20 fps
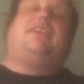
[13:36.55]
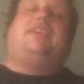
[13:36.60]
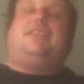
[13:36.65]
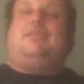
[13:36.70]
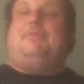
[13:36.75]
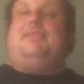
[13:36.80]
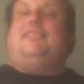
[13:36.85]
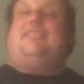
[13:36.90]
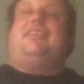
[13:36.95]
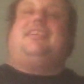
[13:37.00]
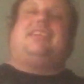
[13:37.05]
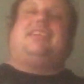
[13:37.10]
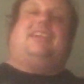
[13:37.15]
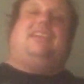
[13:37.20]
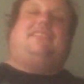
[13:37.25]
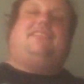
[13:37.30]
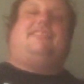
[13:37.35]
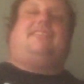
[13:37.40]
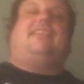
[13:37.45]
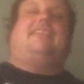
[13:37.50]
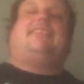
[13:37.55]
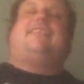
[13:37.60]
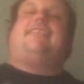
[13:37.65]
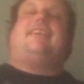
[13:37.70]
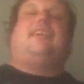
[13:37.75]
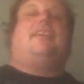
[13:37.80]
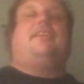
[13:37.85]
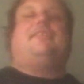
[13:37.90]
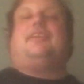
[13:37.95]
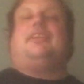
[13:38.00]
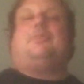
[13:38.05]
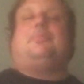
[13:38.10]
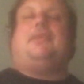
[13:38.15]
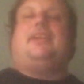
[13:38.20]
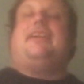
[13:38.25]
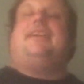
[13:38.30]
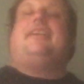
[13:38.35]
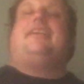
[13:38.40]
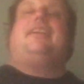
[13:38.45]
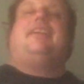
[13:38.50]
the music and just let the sound effects
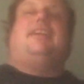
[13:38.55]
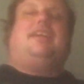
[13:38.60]
play.